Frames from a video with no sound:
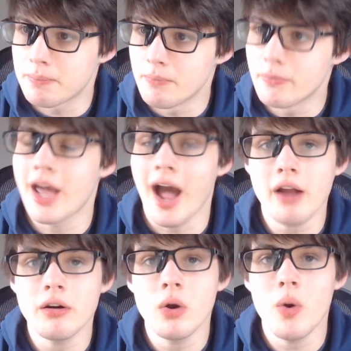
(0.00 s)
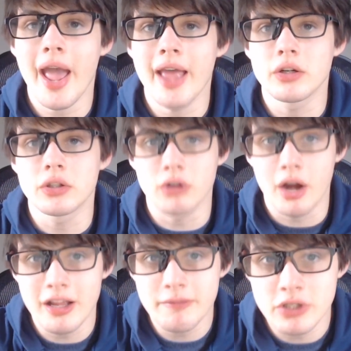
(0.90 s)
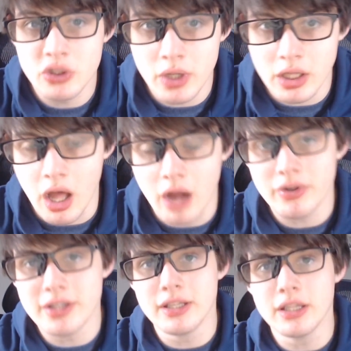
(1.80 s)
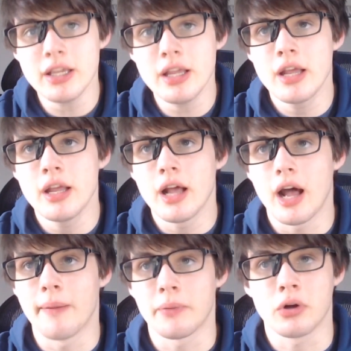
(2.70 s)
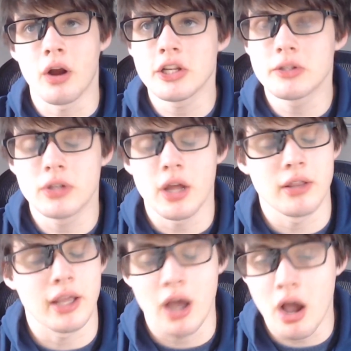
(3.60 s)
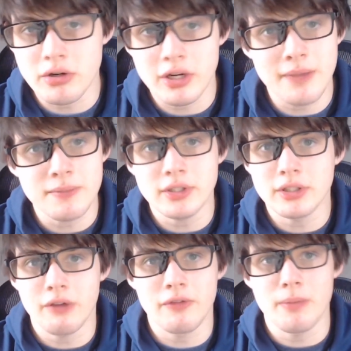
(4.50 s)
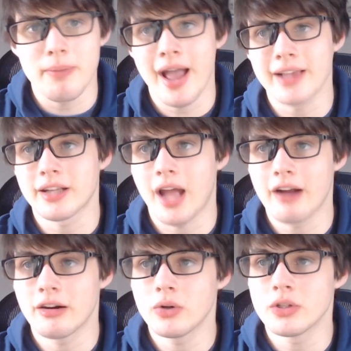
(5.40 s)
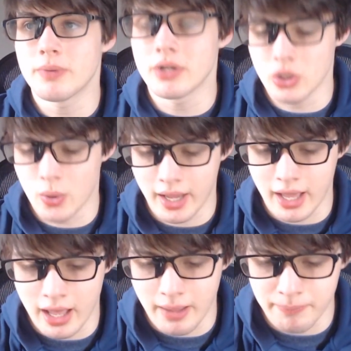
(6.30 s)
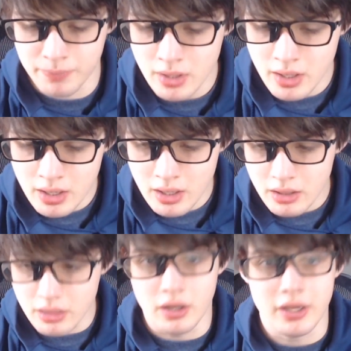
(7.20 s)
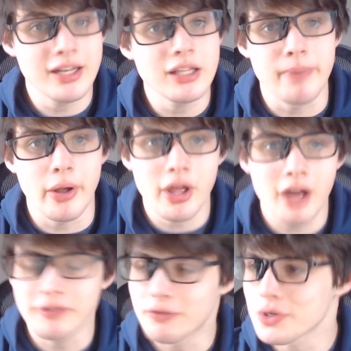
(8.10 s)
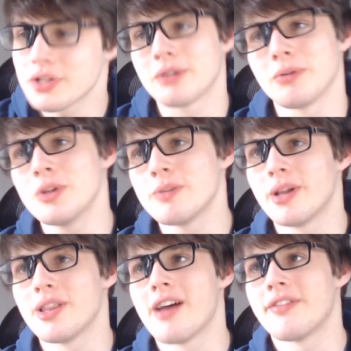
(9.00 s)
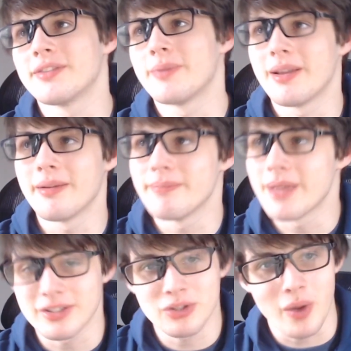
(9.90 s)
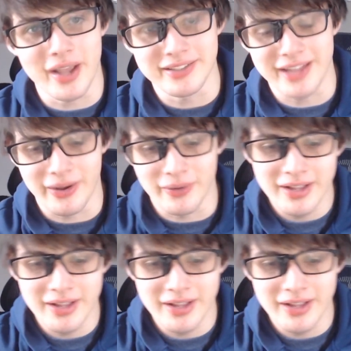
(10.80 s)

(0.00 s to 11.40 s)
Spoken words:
Cairo and Kron have been doing a lot recently. Kron has done Hunger Games and stuff in the past. Cairo has been doing he did the build off. Unfortunately, the ruins build off has been a miss twice now,